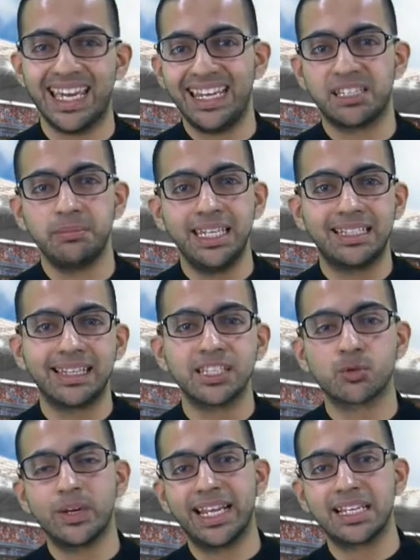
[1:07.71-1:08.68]
8
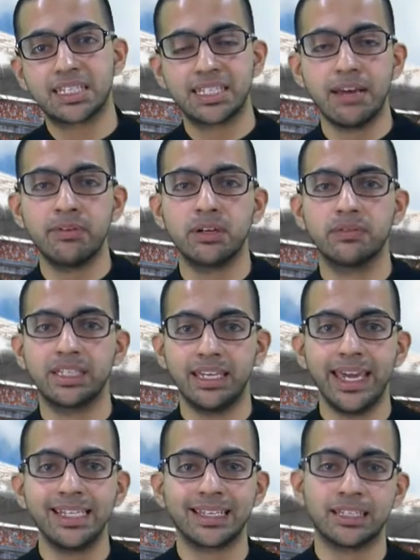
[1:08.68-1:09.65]
meetings, winning 7 of
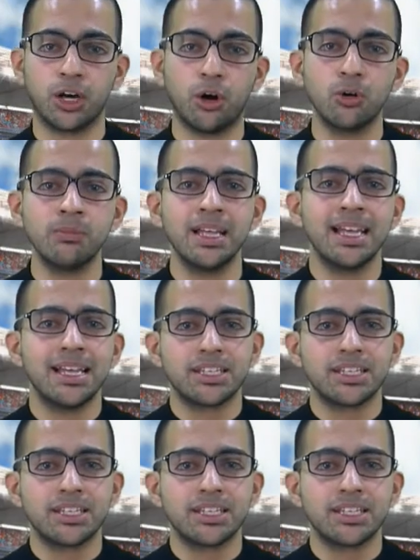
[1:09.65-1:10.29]
the 8 at home.